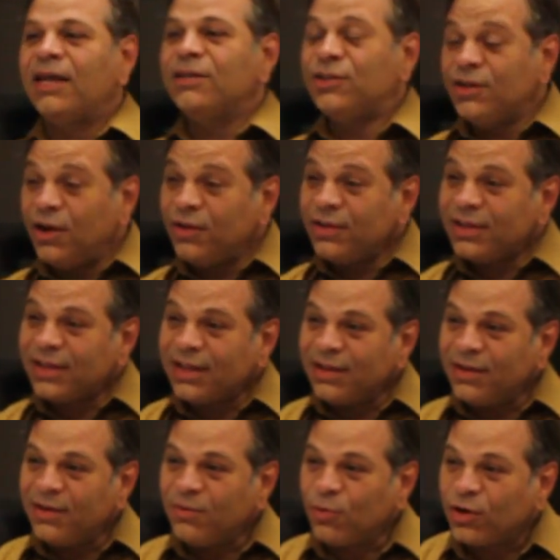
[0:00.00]
Do you know that
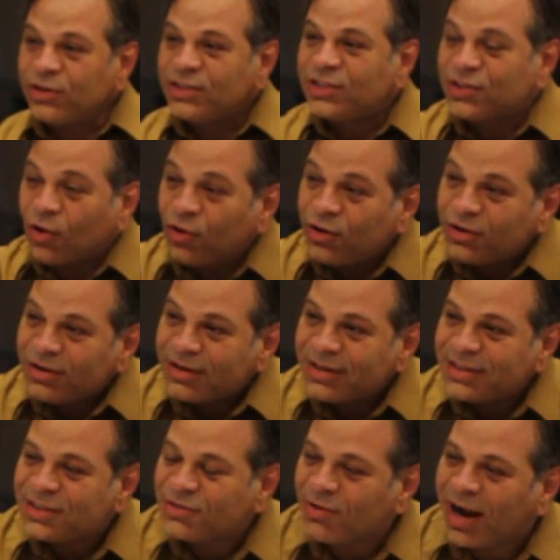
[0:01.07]
the word solar
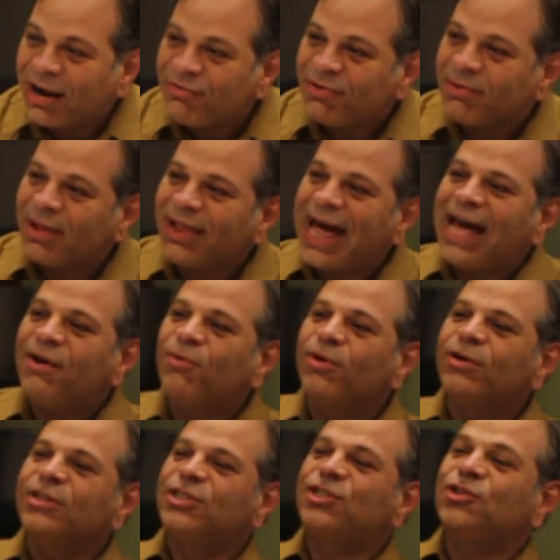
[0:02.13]
is derived from the Latin
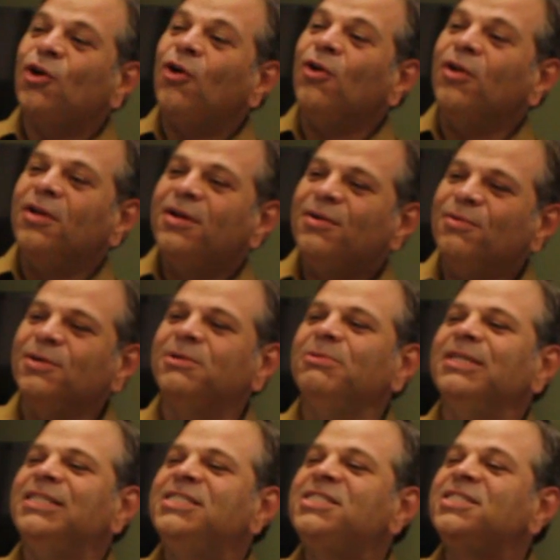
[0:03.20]
word sol, which
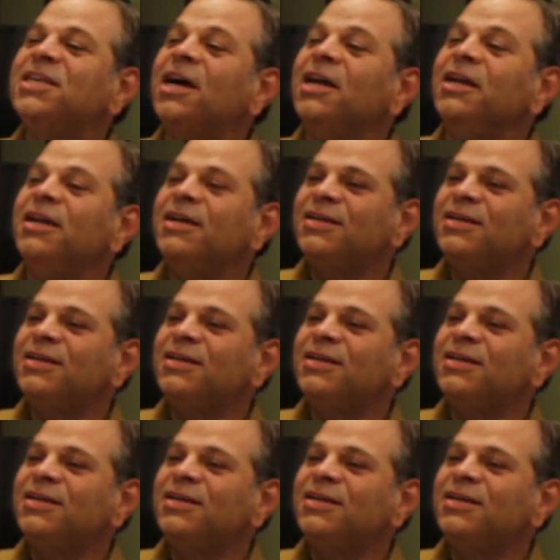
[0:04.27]
means sun?